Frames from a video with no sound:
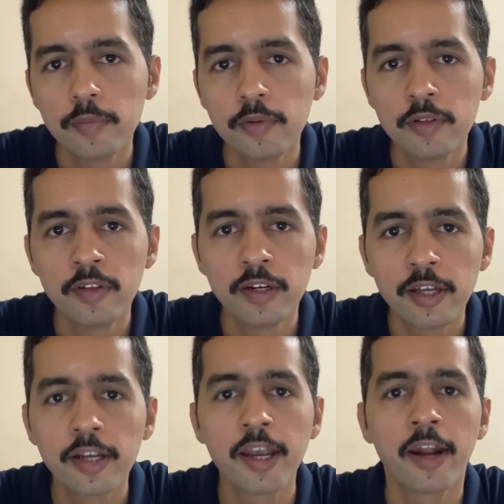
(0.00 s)
this
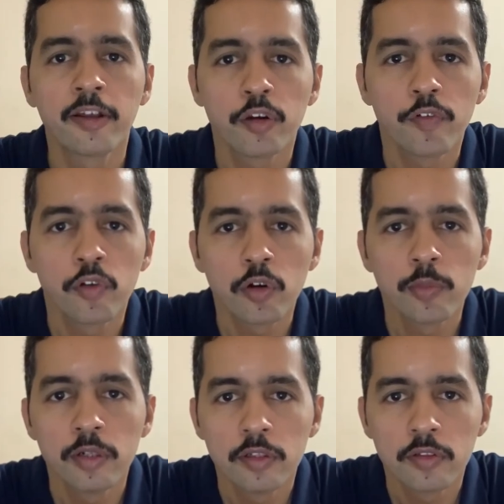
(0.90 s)
entire category of
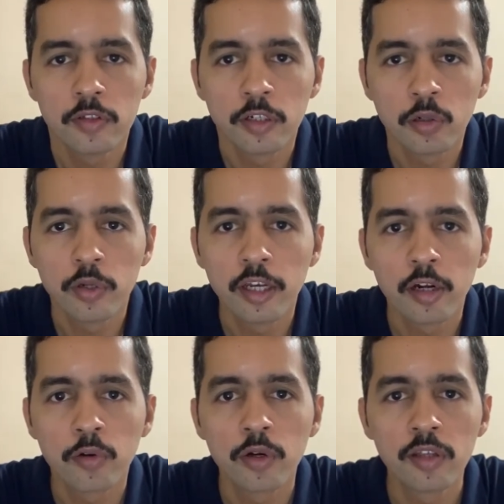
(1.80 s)
durables, including
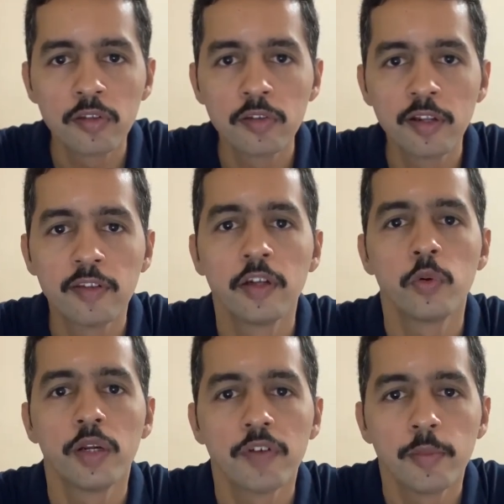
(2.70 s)
electronics, is less than
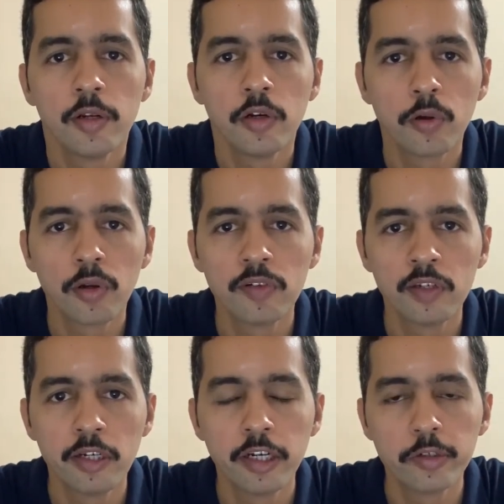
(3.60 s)
$25 billion in
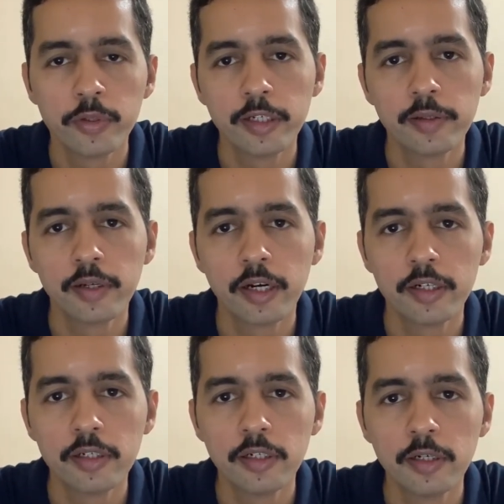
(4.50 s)
India today,
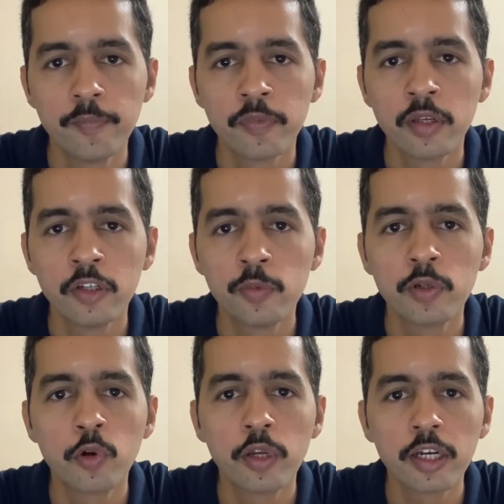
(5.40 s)
and it's been
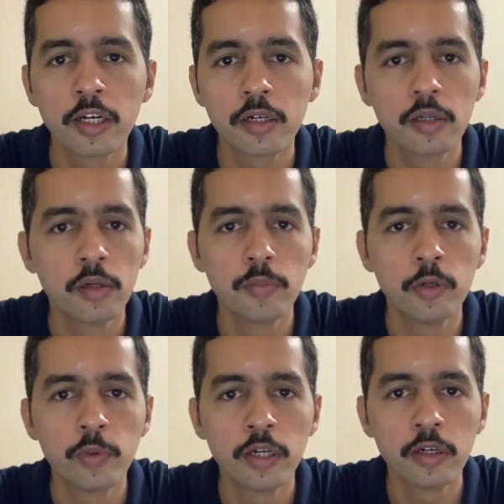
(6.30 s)
growing at
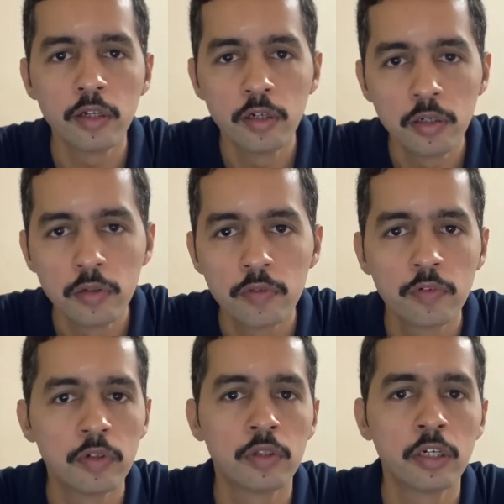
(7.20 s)
between
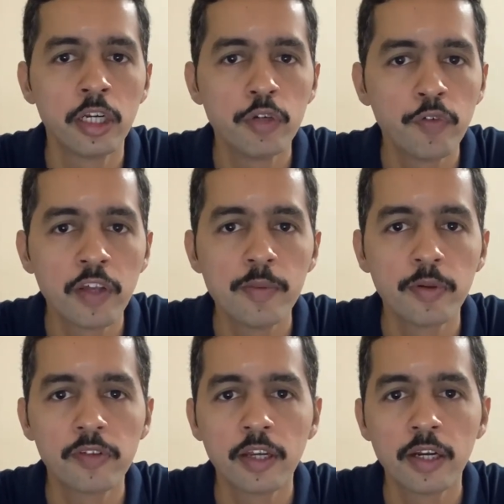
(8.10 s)
30 to
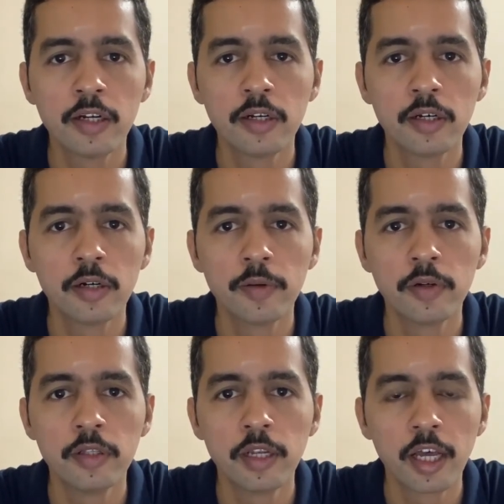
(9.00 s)
15%
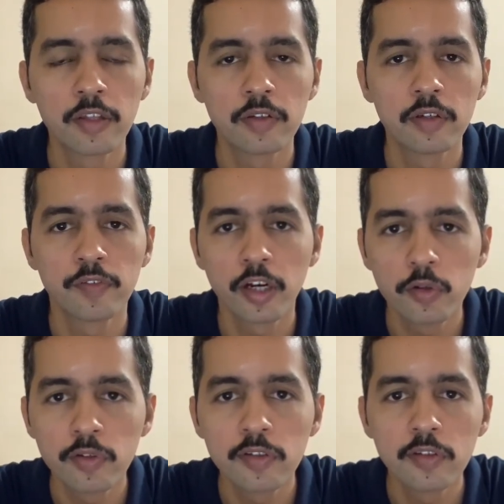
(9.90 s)
in the last 5 to
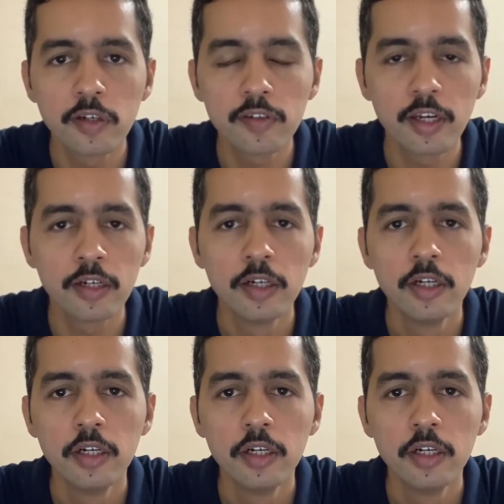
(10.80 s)
6 years. And